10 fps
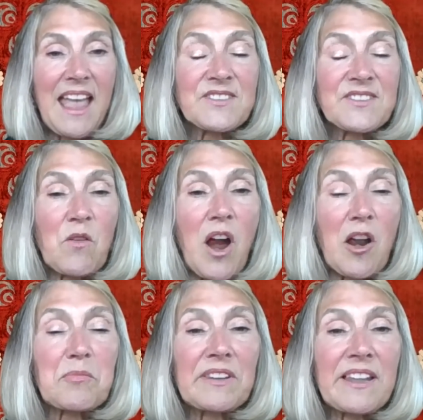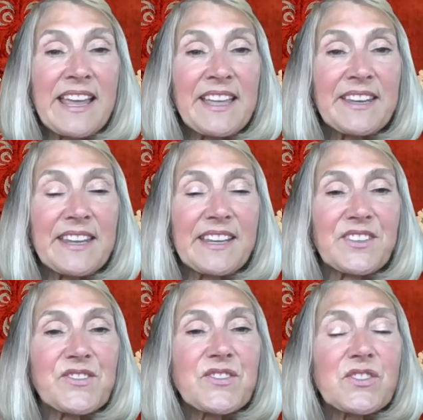And so our plan
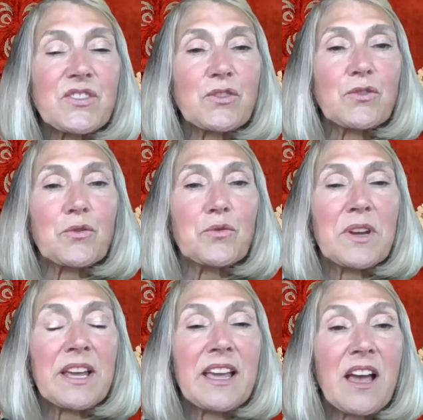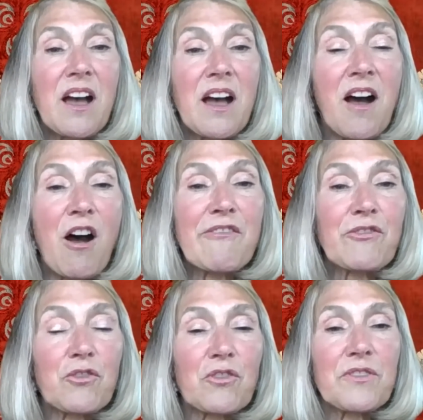is to
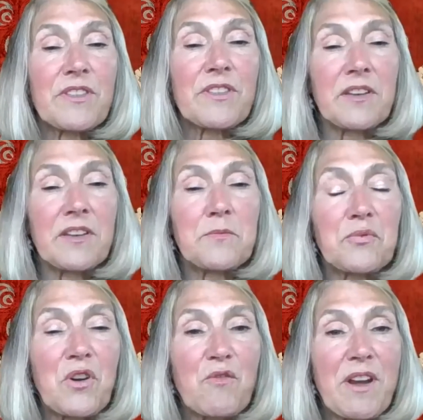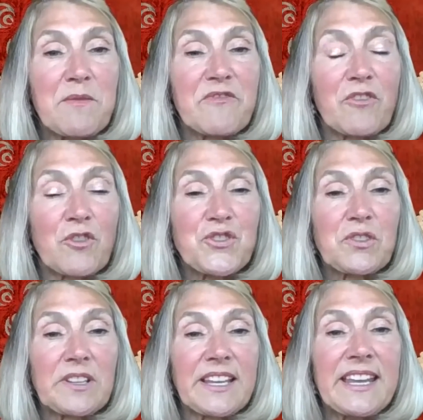offer the program
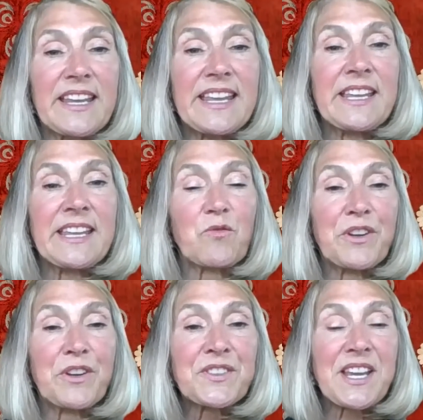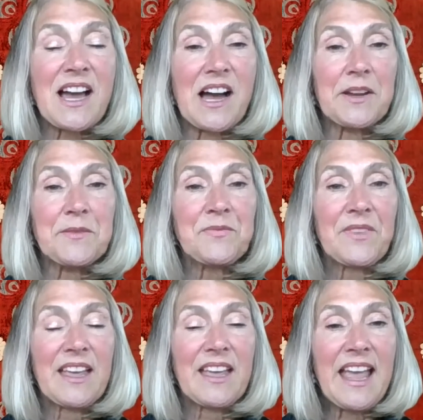virtually in real time,
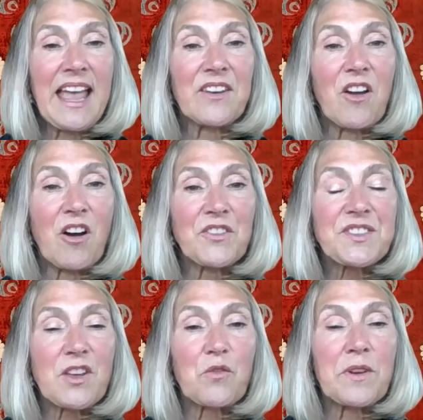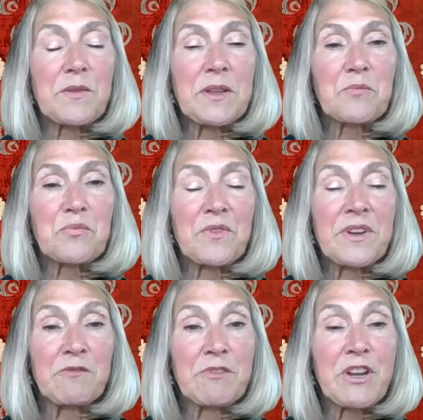and also it
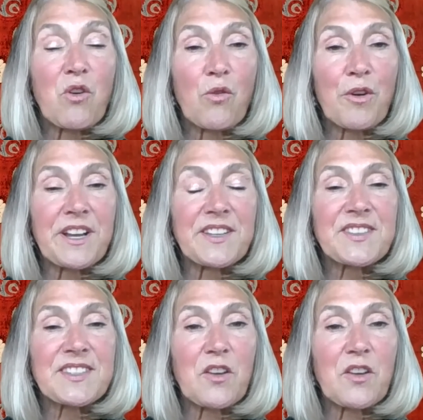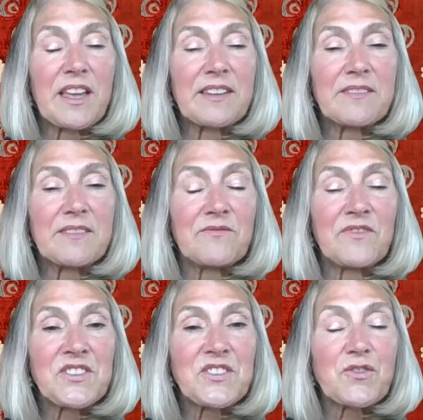recorded so that
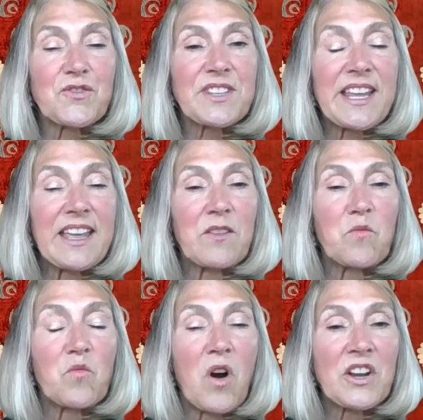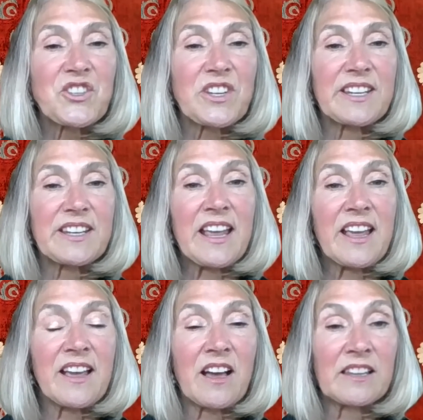visitors can watch it
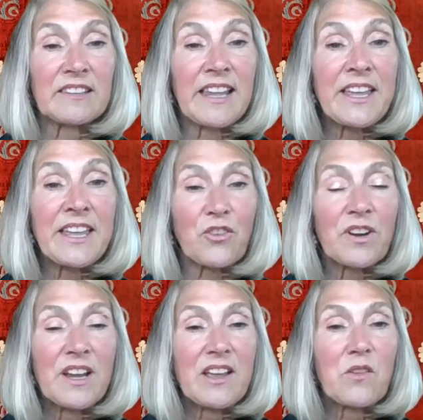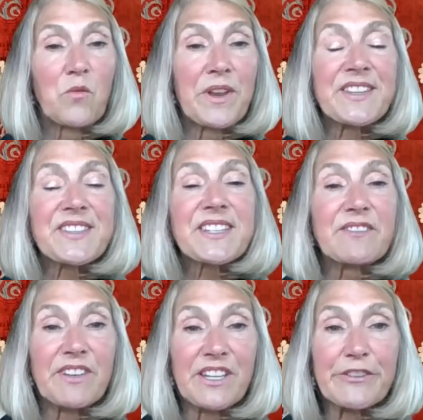later when it's
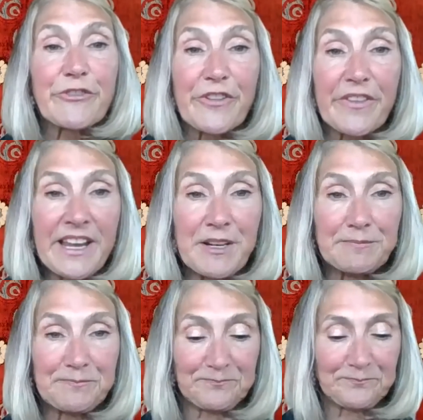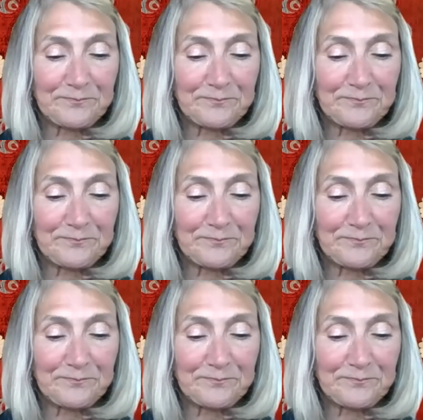convenient for them.